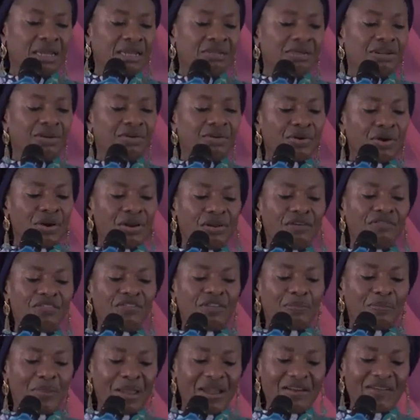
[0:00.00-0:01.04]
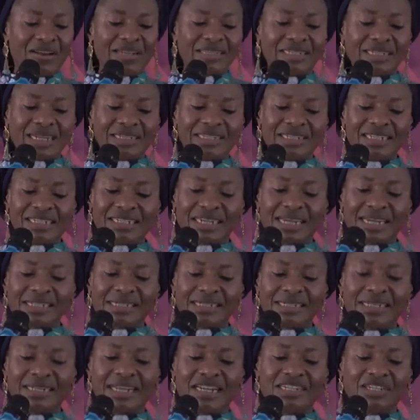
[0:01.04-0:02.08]
The role of the parents and teachers
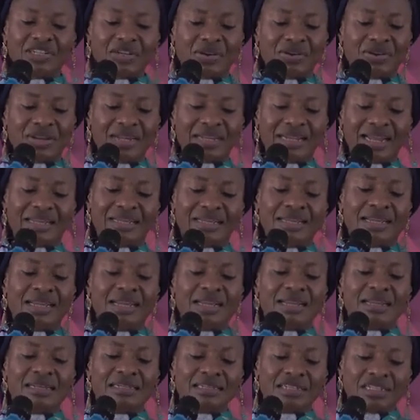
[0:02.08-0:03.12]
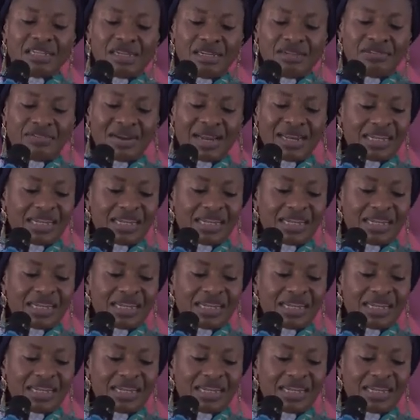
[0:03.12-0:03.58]
in ensuring that children,